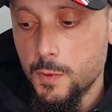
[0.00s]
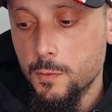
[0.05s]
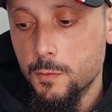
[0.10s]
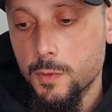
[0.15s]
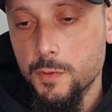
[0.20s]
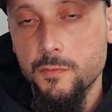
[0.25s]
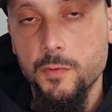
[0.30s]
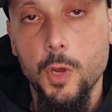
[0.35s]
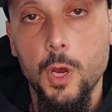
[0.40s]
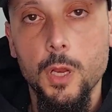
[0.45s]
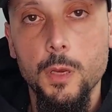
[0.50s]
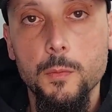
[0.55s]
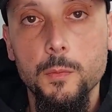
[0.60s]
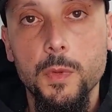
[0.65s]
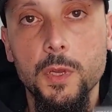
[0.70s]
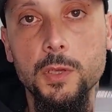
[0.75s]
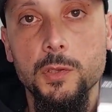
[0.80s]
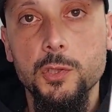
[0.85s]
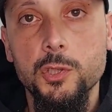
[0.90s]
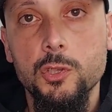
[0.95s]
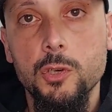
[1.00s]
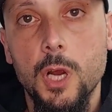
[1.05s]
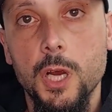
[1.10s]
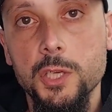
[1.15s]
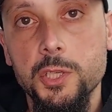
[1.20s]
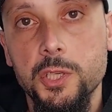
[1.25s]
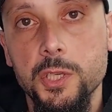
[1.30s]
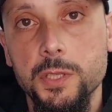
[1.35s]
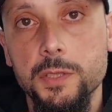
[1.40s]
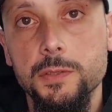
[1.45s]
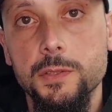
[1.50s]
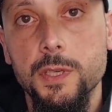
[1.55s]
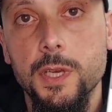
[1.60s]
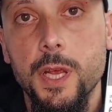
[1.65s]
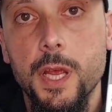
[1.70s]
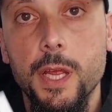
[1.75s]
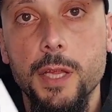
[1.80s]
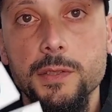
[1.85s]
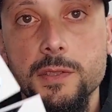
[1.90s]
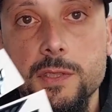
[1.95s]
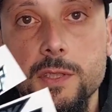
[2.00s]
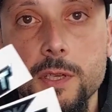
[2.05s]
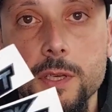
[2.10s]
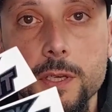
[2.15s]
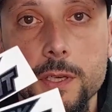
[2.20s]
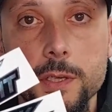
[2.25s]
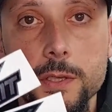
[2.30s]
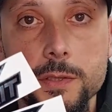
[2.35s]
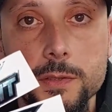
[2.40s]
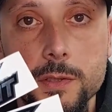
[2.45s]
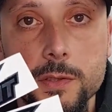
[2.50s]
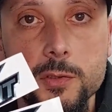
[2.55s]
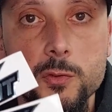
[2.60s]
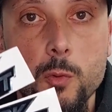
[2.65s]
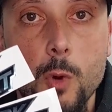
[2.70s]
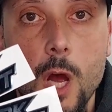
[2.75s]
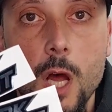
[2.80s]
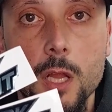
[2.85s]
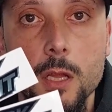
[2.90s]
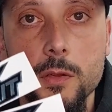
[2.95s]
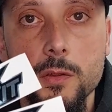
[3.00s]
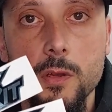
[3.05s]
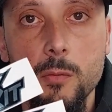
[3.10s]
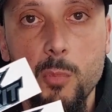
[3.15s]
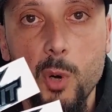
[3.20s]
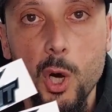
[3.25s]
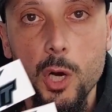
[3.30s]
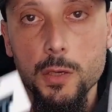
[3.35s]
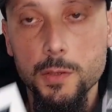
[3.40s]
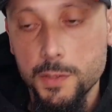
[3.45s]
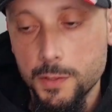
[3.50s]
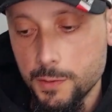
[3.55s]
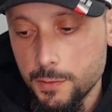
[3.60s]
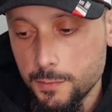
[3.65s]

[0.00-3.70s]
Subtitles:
We've got instructions and stickers as well in the box.